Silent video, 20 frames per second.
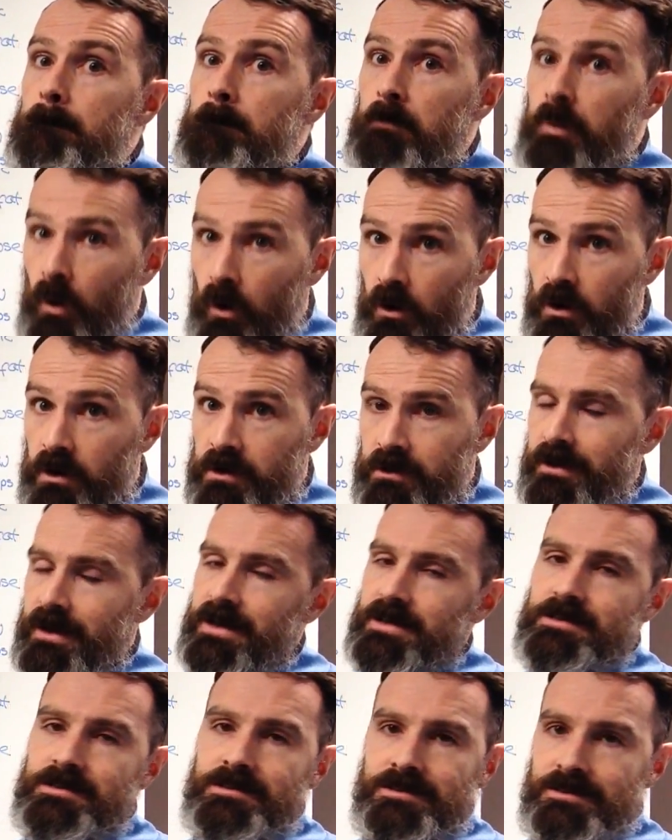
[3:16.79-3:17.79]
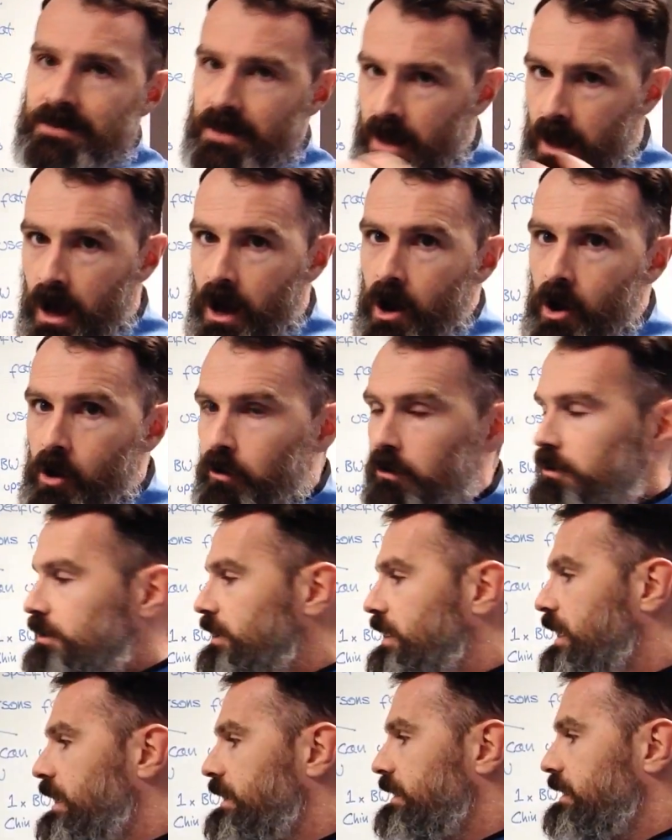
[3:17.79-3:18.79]
But that's a whole
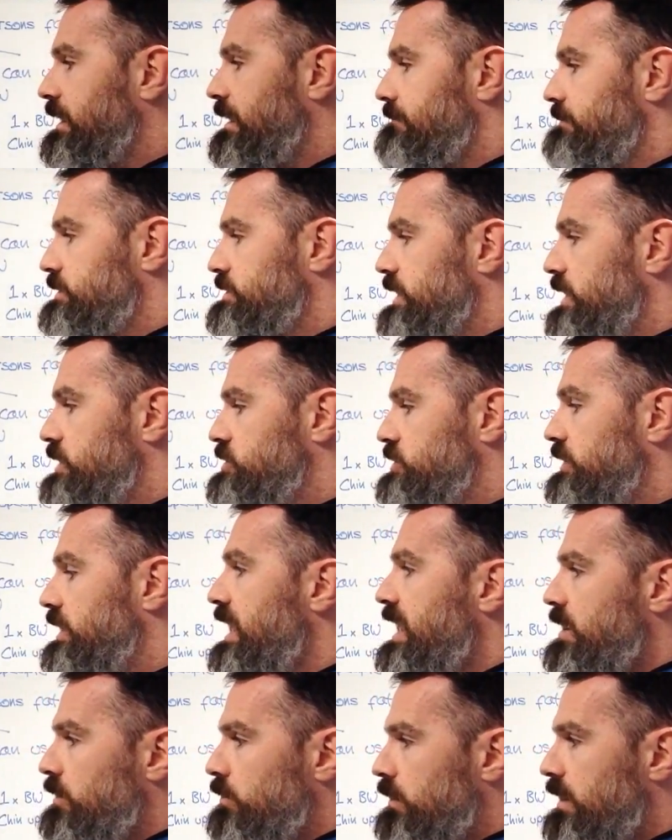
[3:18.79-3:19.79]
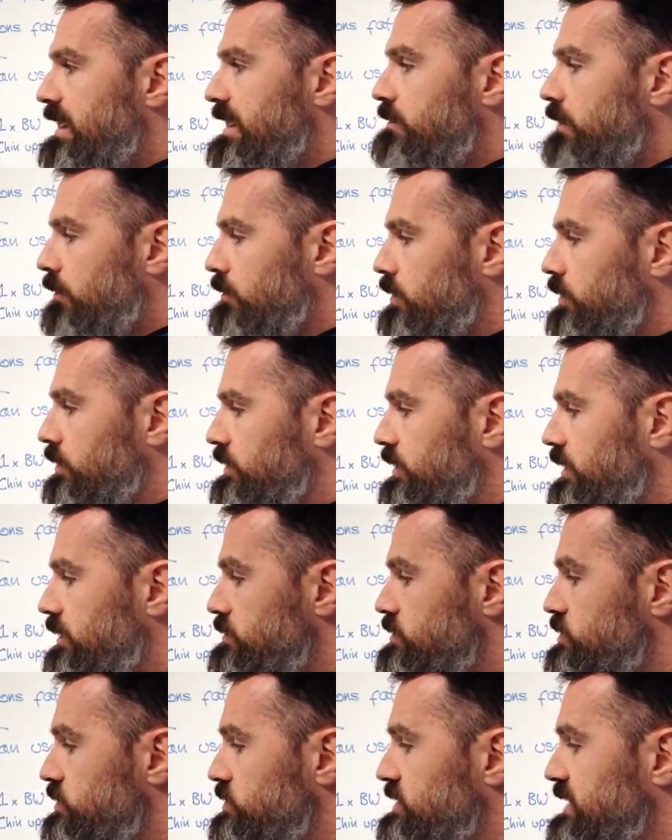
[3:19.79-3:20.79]
other kind of conversation. Really what we're looking to
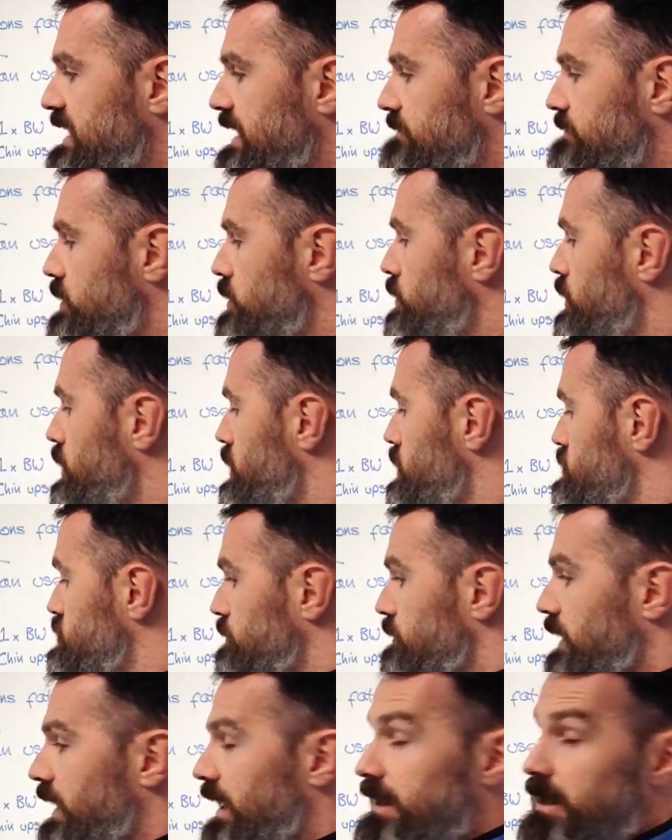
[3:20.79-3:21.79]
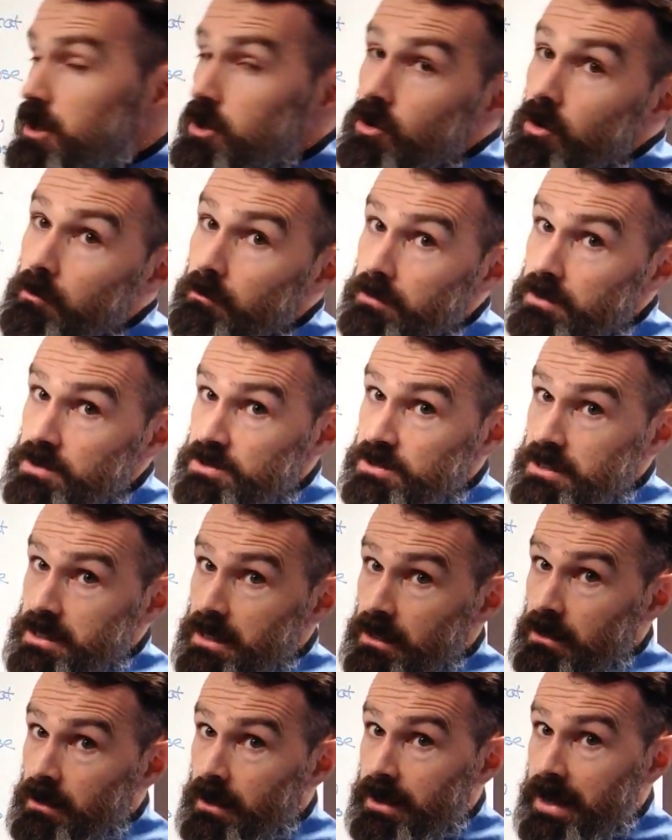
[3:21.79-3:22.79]
do is just give you some kind of numbers that
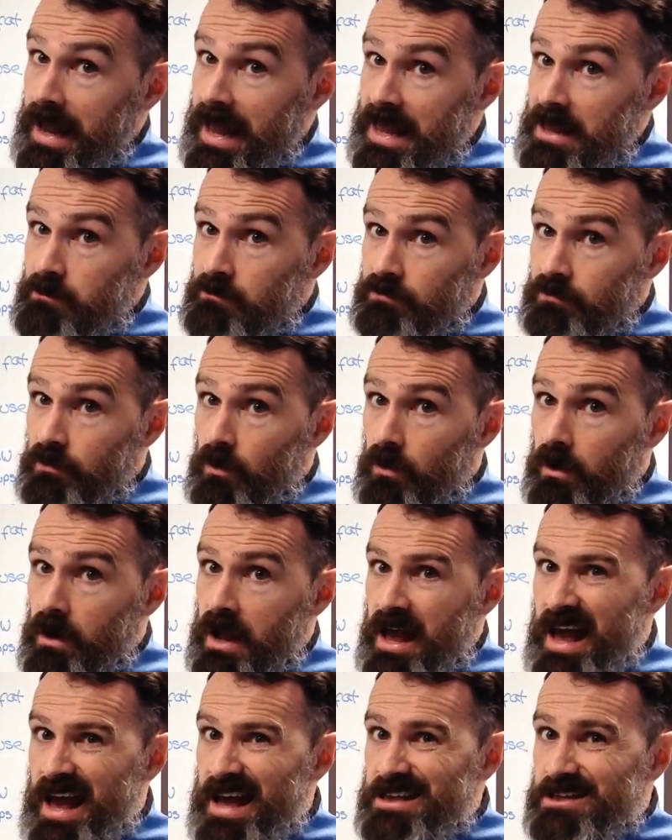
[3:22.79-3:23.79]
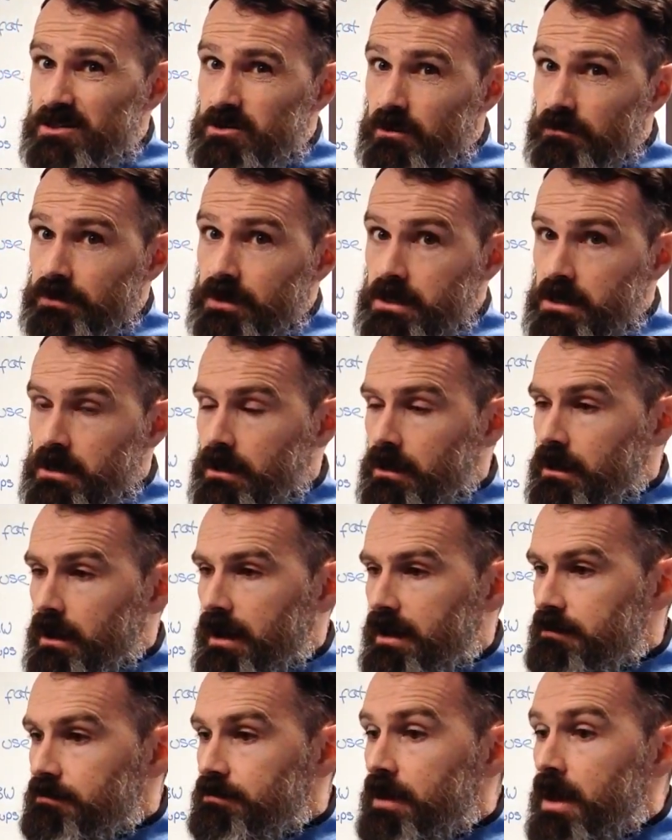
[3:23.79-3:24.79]
you can kind of aim for and stuff that you can
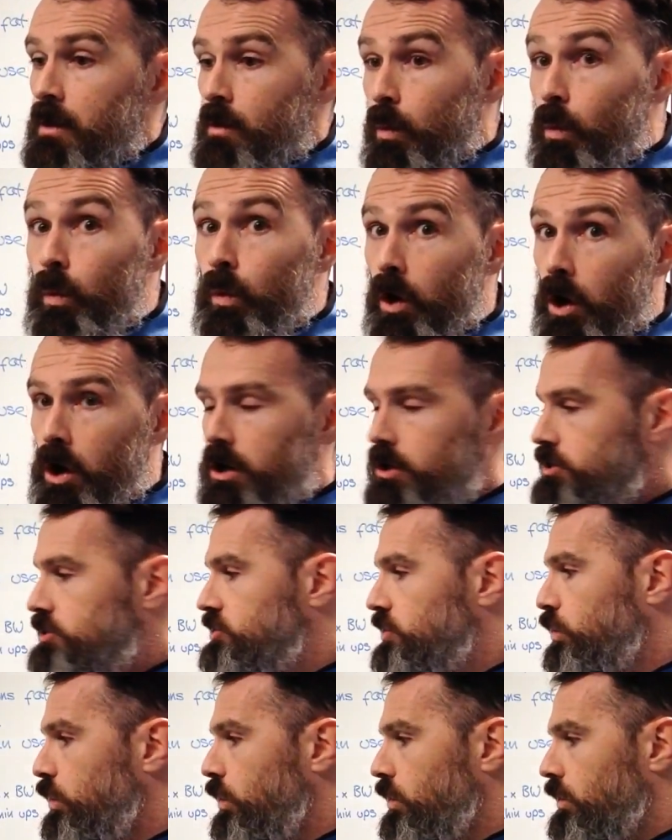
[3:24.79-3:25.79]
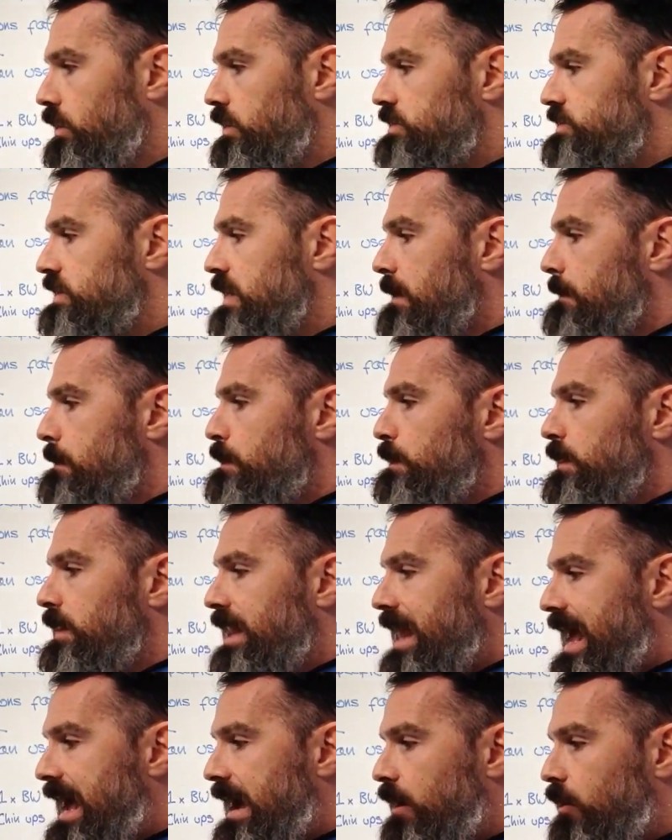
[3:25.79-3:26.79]
kind of work towards.
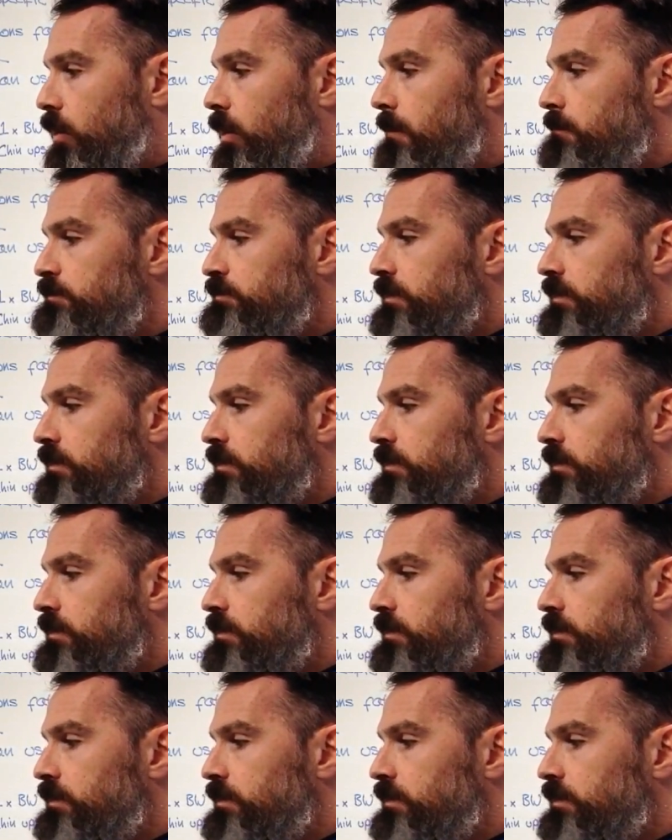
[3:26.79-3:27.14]
Now,